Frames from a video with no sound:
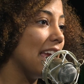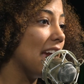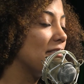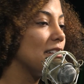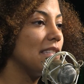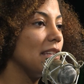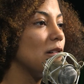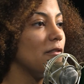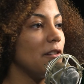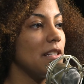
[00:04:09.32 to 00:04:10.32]
every
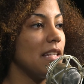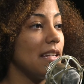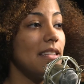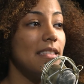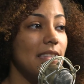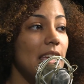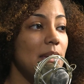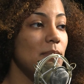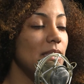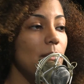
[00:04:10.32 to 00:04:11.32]
single verse has the
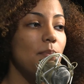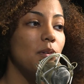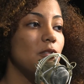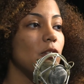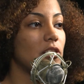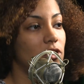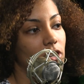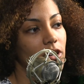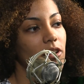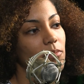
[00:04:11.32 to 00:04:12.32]
same simple
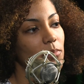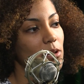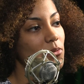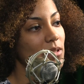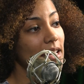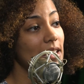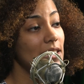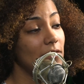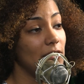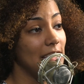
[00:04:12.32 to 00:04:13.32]
structure, but you sing it
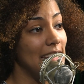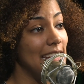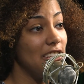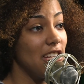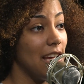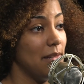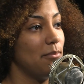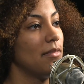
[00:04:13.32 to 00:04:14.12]
differently each time.